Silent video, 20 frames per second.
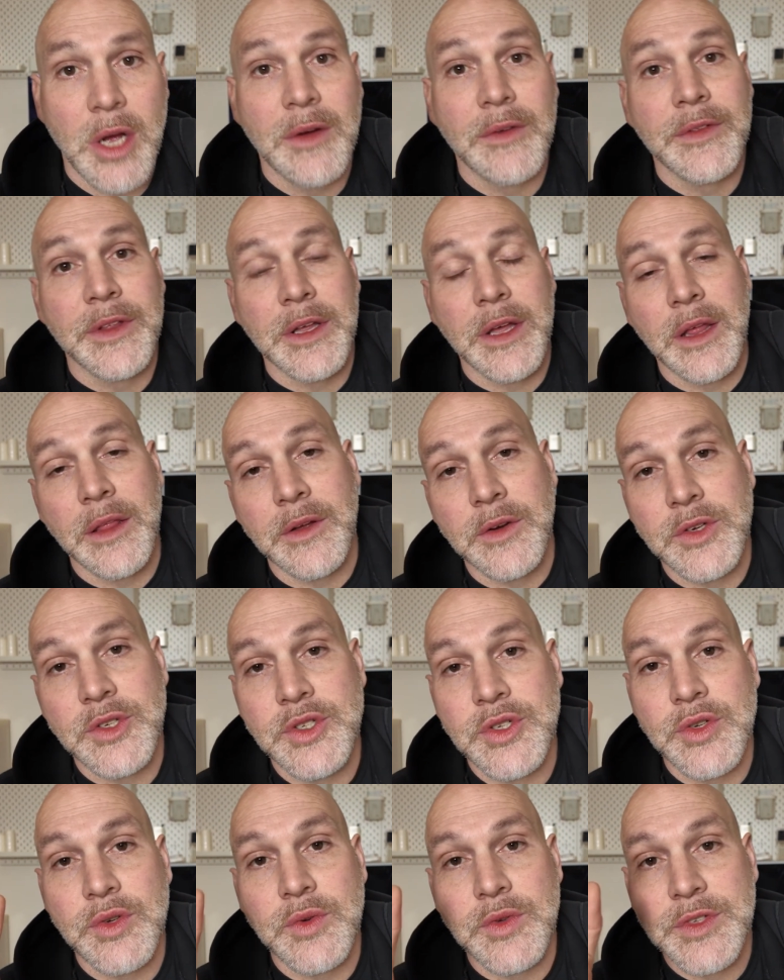of the other
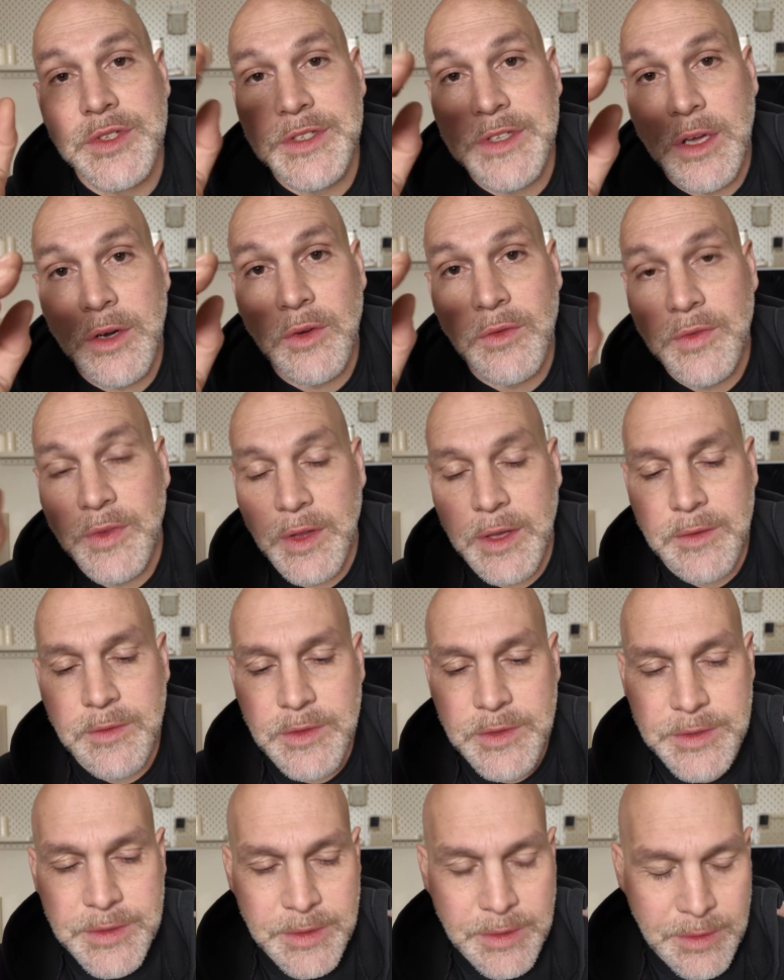two subtle
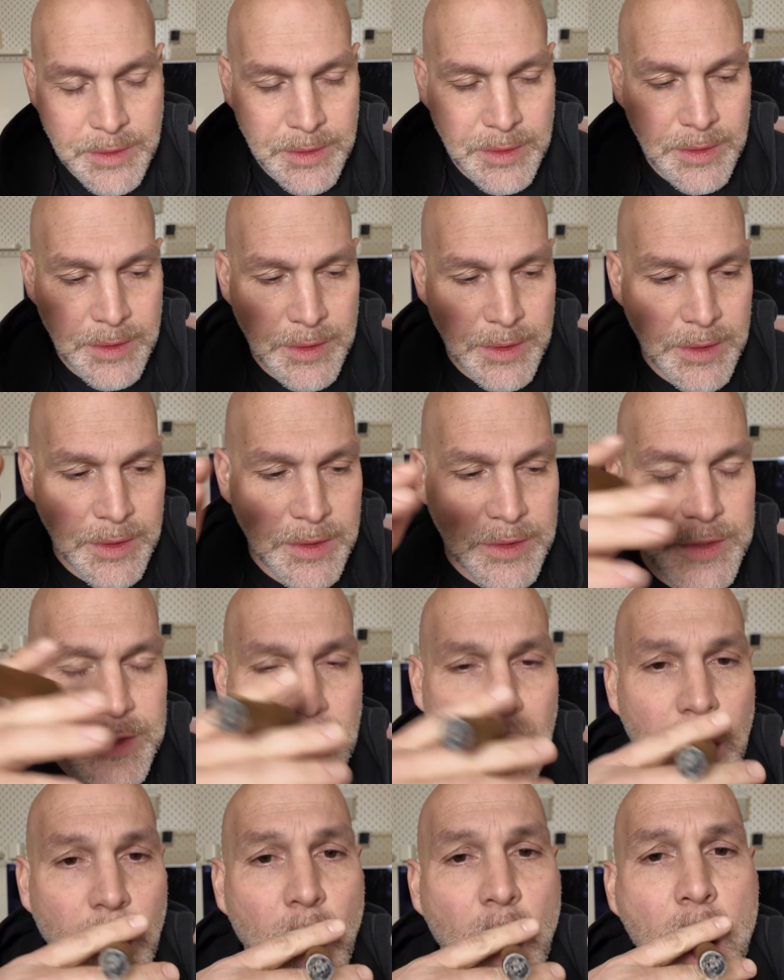flavors.
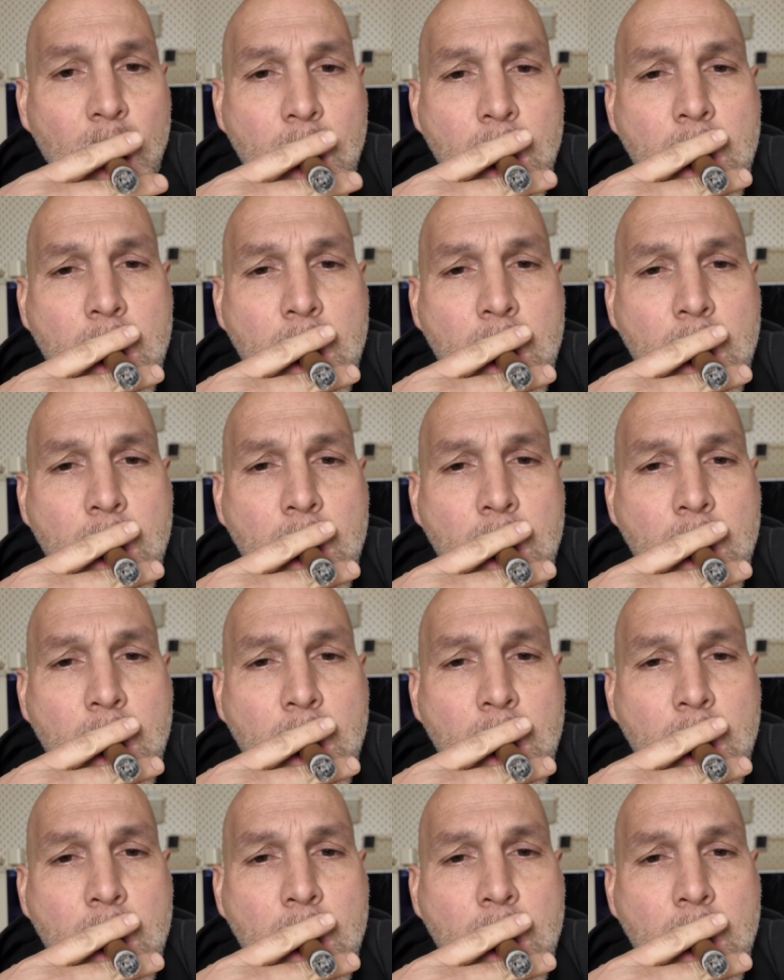So